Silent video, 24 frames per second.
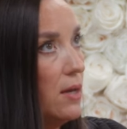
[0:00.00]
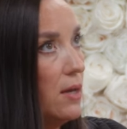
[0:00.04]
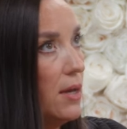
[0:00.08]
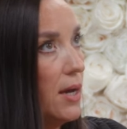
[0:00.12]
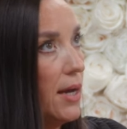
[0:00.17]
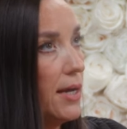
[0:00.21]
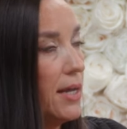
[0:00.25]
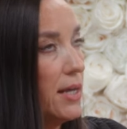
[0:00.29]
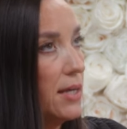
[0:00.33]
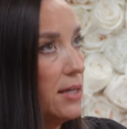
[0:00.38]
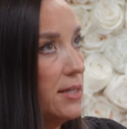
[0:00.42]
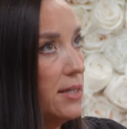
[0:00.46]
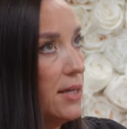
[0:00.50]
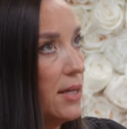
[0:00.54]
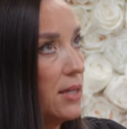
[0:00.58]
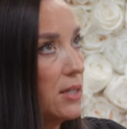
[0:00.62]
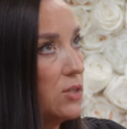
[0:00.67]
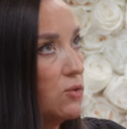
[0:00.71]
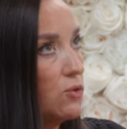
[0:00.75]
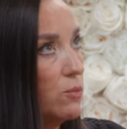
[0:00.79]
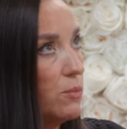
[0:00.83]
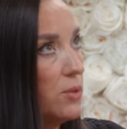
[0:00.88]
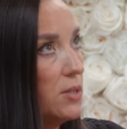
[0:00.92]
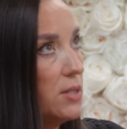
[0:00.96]
I get a
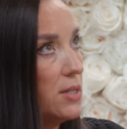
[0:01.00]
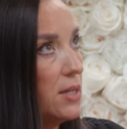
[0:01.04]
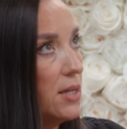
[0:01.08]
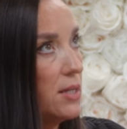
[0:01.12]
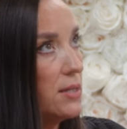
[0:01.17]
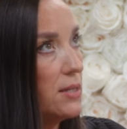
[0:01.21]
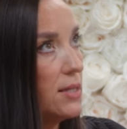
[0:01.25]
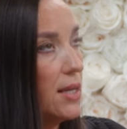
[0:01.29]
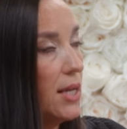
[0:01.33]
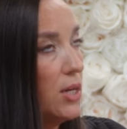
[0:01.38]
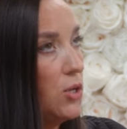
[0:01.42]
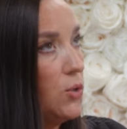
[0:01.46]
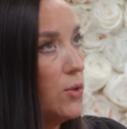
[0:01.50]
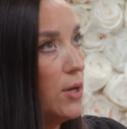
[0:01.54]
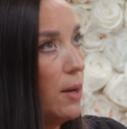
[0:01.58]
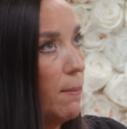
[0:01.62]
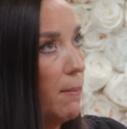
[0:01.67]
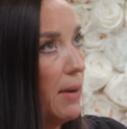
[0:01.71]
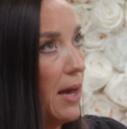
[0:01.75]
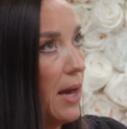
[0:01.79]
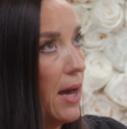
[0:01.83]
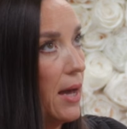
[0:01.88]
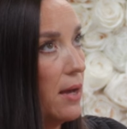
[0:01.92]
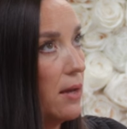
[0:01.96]
text from her that says, Can you come
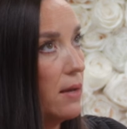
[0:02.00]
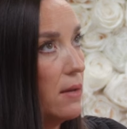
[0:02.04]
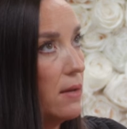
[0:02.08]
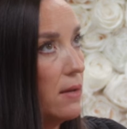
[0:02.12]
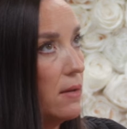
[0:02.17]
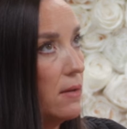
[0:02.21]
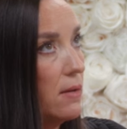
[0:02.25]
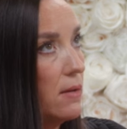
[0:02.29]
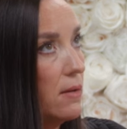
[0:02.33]
back?